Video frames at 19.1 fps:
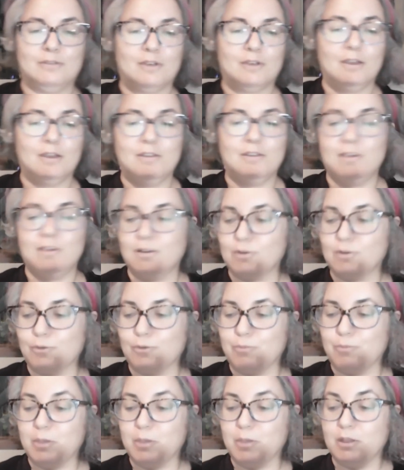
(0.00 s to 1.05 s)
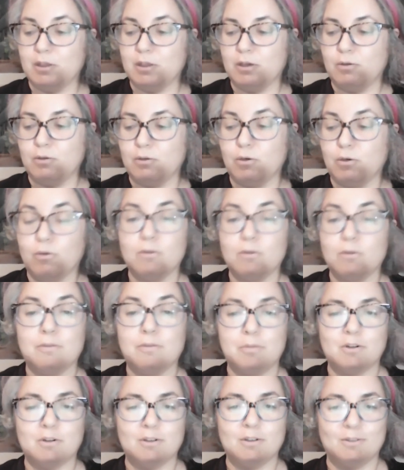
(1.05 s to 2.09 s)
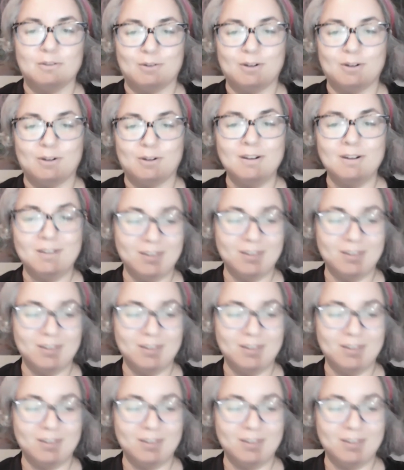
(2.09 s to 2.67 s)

idea of being a co-conspirator.